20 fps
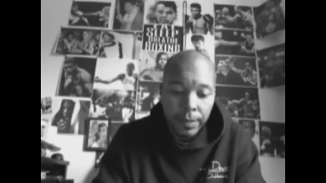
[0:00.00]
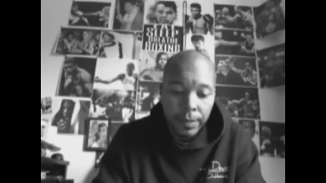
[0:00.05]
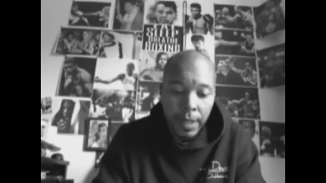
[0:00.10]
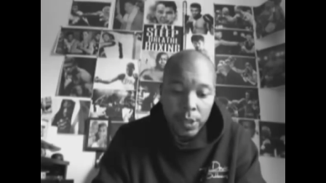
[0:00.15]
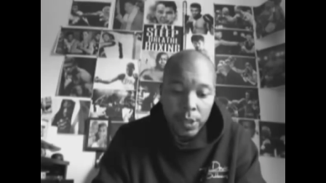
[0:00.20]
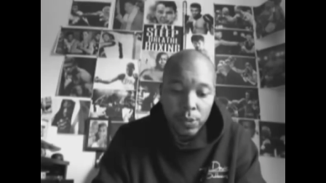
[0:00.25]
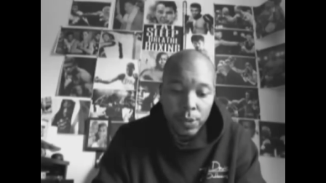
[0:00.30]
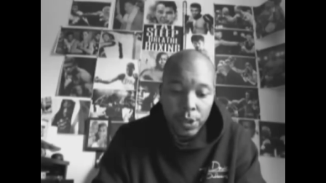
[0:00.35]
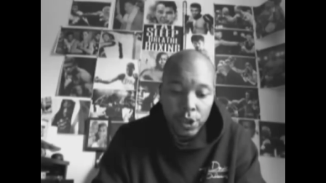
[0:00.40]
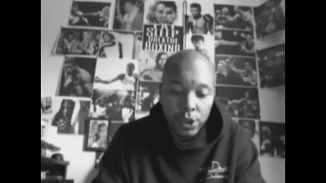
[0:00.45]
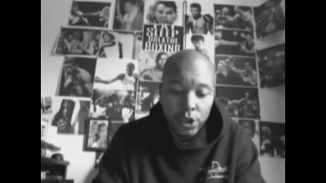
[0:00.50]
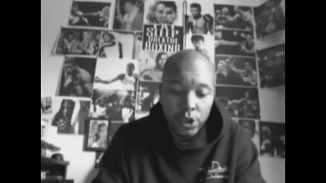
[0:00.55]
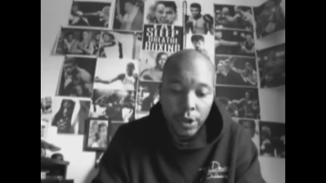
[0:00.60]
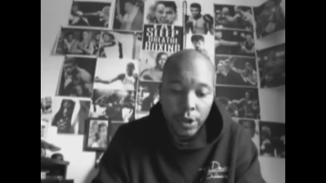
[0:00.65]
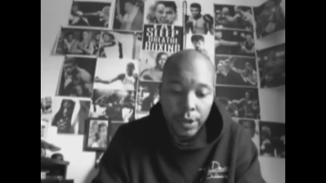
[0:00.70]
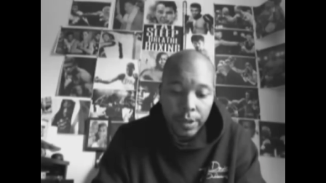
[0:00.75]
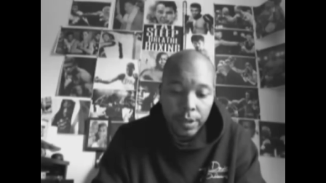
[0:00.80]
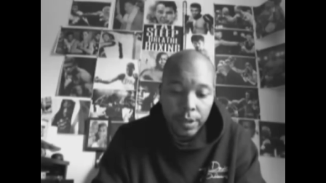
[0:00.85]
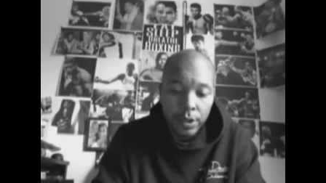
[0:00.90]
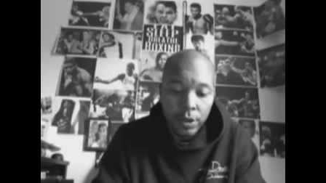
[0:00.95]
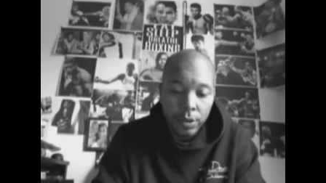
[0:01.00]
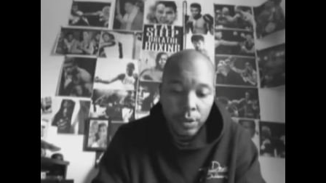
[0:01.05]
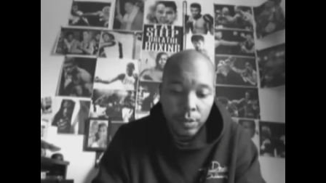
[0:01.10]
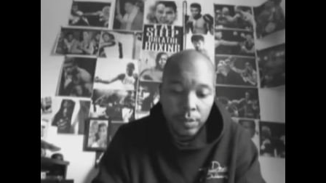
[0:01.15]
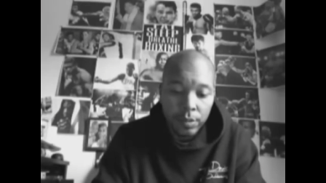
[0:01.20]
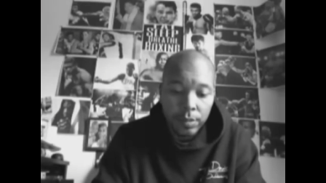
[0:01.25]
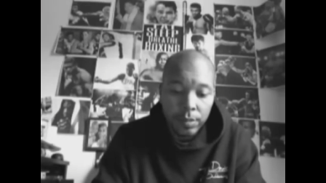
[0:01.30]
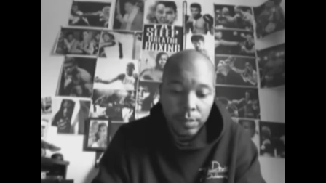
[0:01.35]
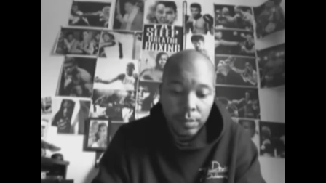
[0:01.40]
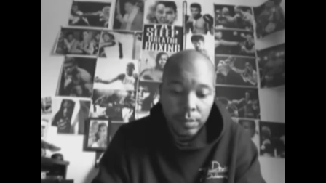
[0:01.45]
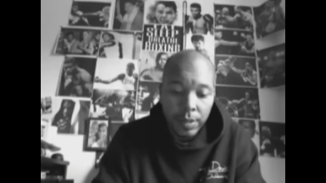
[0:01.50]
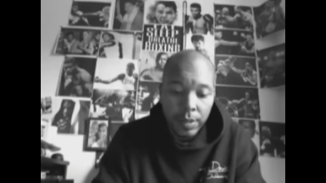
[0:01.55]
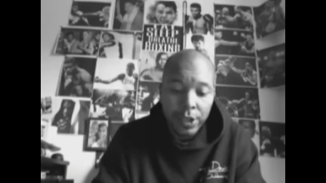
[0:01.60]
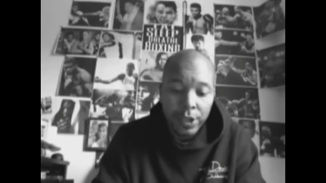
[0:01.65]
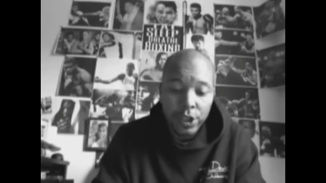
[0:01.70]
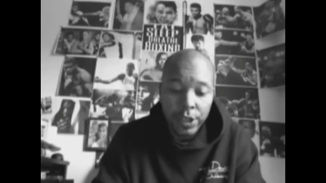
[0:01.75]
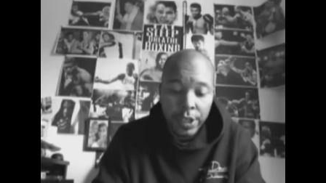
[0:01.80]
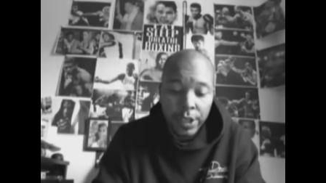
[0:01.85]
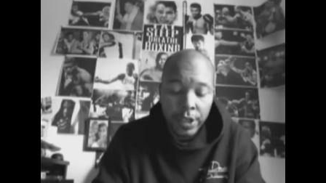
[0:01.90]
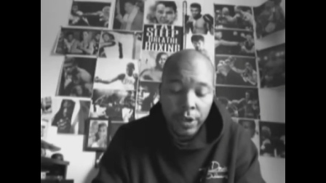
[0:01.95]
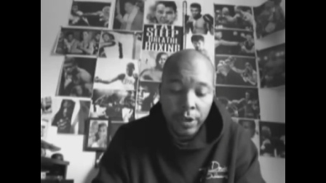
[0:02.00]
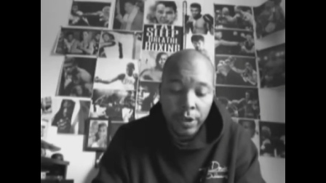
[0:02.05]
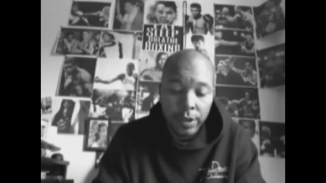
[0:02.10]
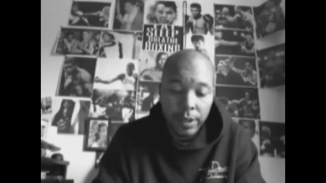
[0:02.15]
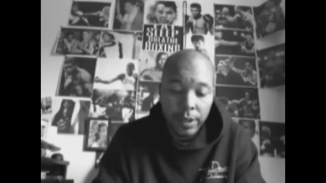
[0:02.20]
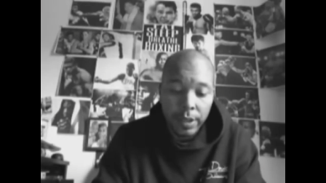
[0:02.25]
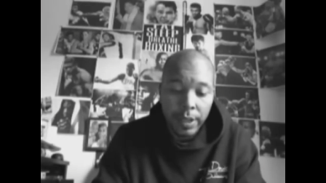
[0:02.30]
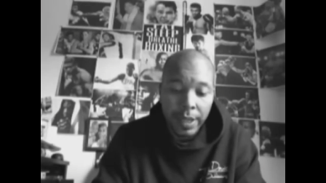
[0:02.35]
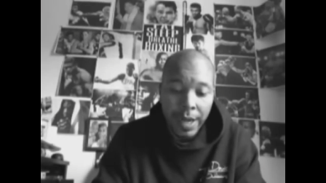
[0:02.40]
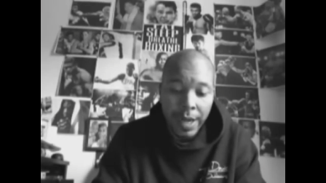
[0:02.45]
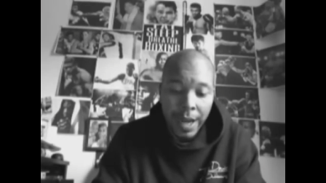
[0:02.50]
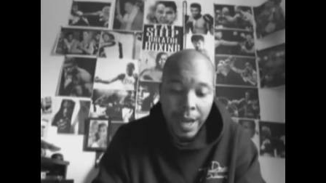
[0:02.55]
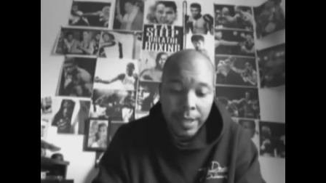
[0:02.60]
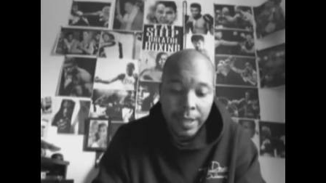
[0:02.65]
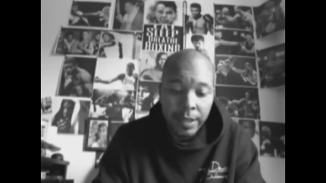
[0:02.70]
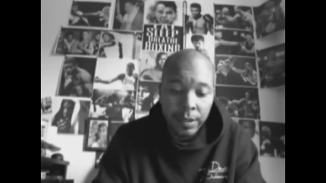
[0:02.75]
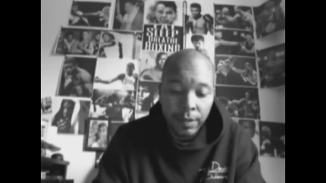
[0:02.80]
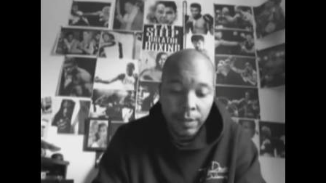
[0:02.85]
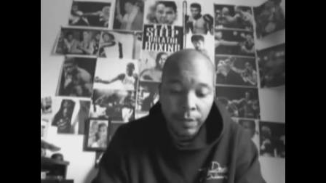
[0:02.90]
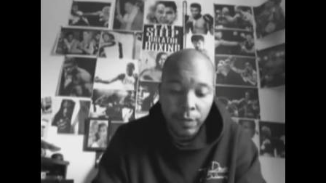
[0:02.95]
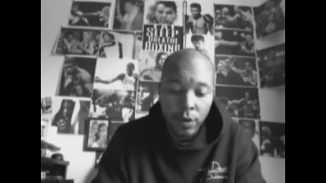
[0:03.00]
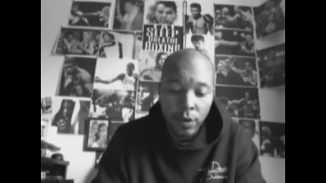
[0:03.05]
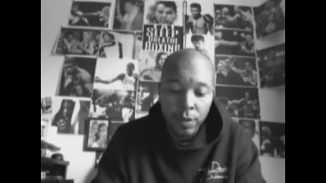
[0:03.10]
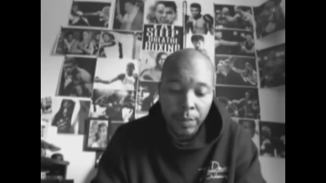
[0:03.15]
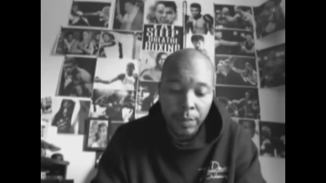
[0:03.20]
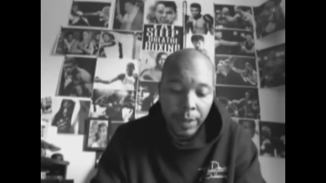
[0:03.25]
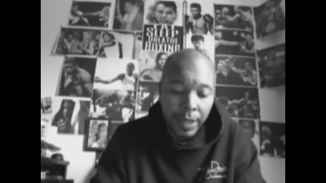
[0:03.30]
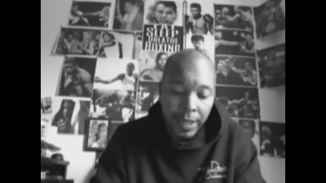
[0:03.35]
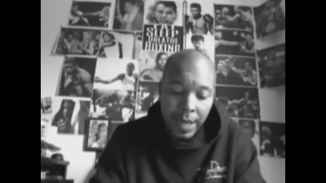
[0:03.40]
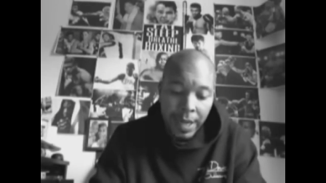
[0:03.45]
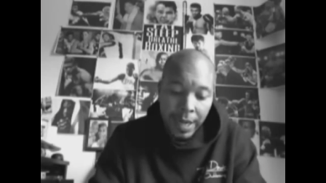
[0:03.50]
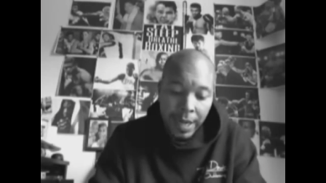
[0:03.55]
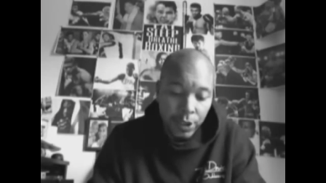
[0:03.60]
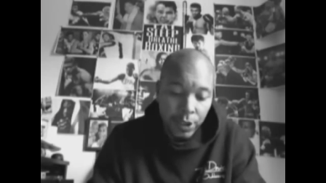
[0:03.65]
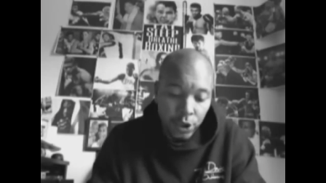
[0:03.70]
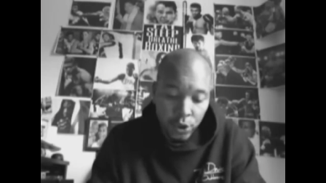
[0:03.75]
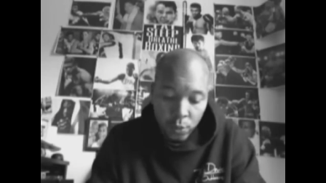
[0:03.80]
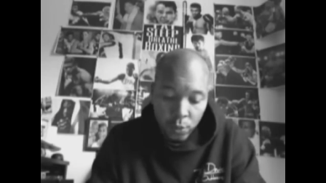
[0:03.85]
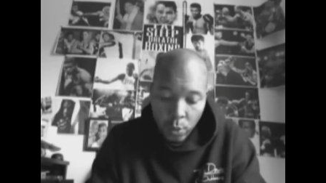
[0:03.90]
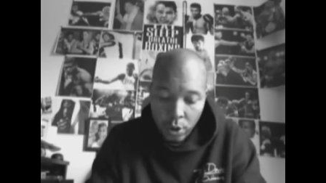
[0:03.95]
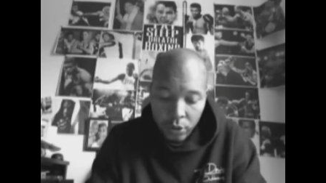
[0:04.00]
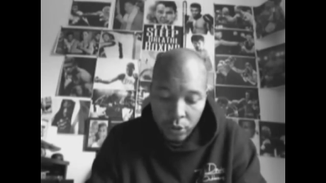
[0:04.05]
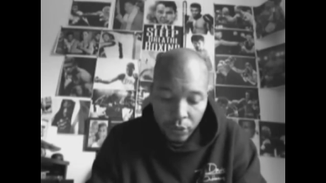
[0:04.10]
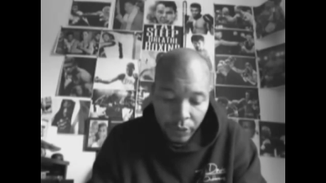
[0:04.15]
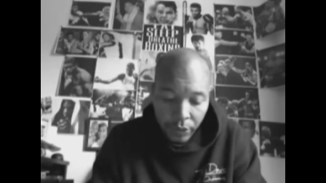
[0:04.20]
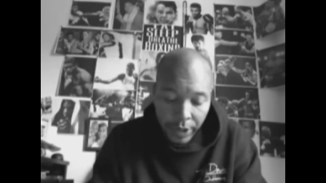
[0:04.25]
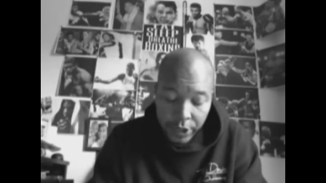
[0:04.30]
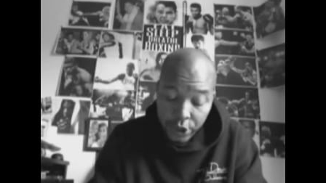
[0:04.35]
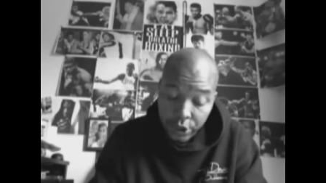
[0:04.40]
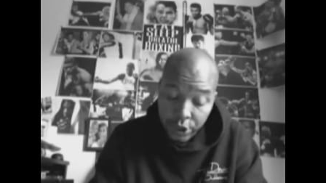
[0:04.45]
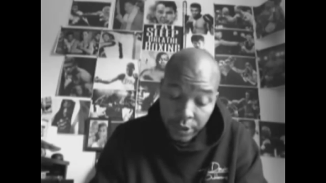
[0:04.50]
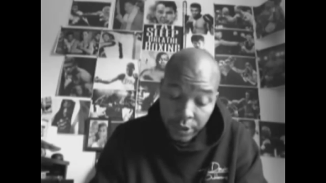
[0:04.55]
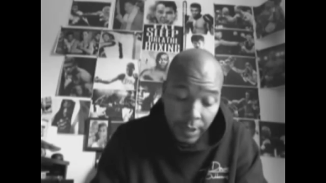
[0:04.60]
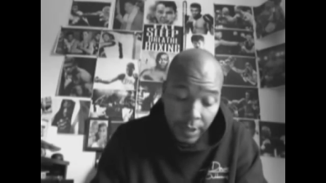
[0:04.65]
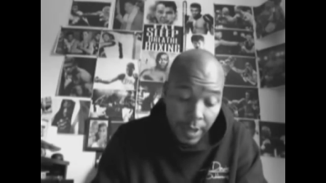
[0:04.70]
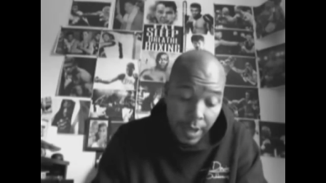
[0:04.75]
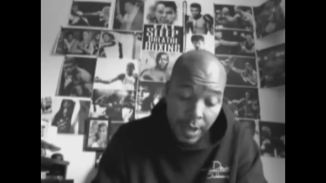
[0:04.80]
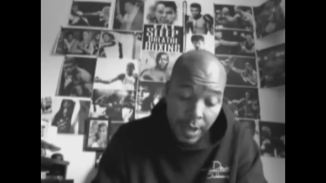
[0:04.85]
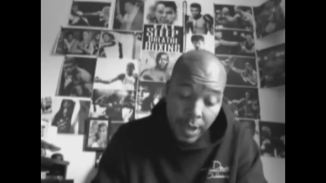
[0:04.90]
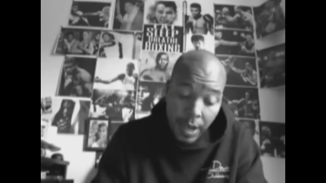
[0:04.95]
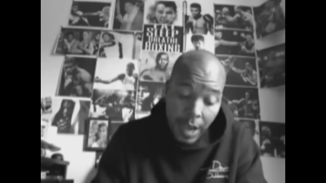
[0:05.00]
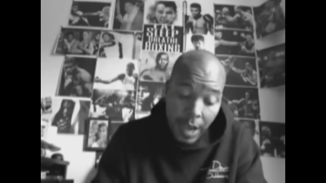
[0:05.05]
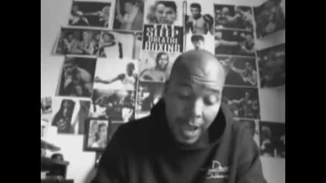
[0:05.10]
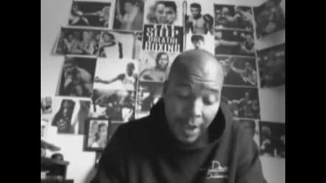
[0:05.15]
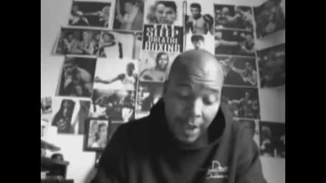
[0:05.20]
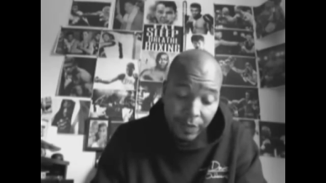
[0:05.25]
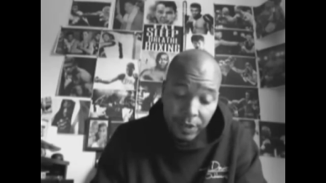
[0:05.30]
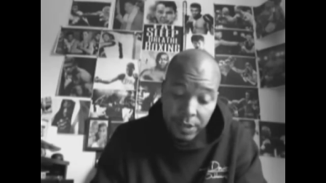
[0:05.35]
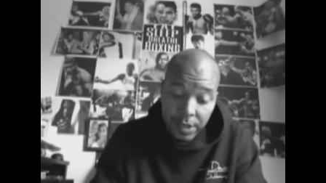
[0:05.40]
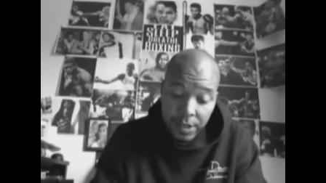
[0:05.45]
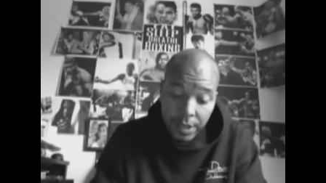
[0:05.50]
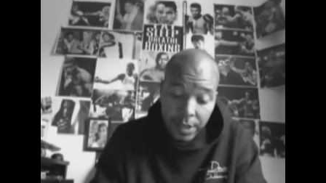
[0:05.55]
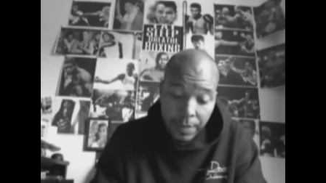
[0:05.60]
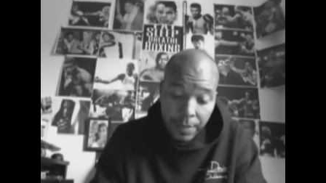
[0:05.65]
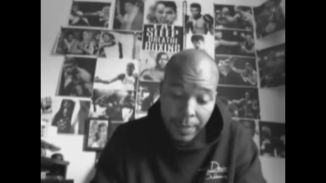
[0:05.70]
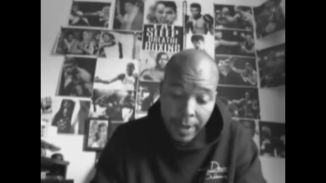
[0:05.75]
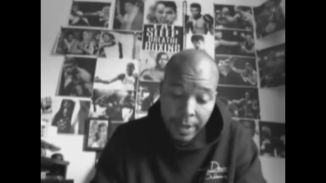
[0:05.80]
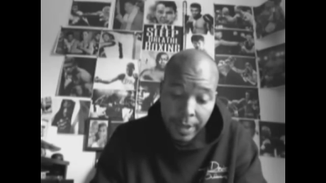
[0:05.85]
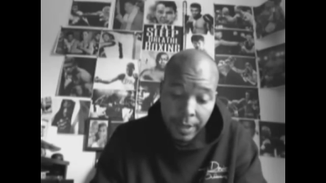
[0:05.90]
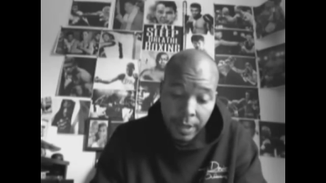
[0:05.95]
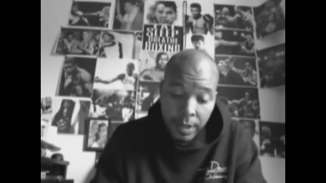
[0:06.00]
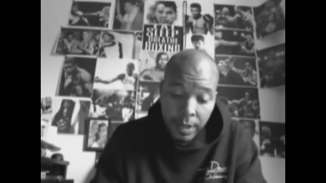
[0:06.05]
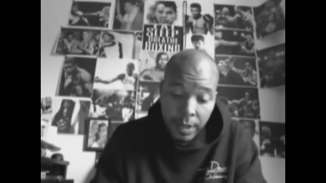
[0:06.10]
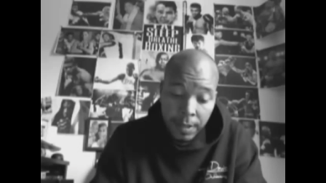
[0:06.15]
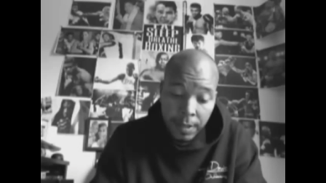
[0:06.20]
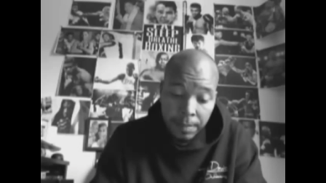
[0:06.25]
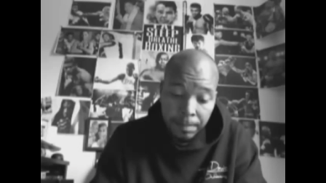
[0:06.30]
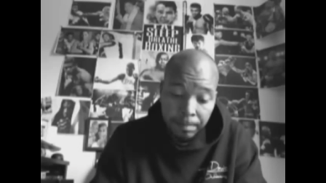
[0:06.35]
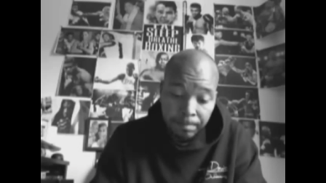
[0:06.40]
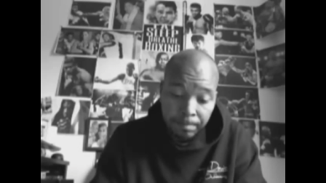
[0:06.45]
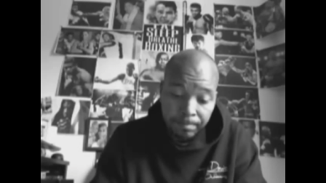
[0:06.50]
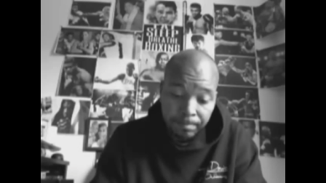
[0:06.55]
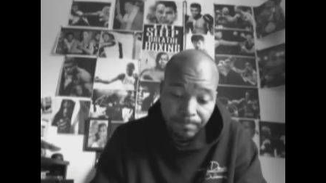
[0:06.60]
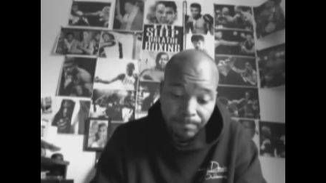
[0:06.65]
That's when he started, you know, actually he hurt Gennady in the fourth, but Gennady just walked through that shit. I have to tell you, man, um,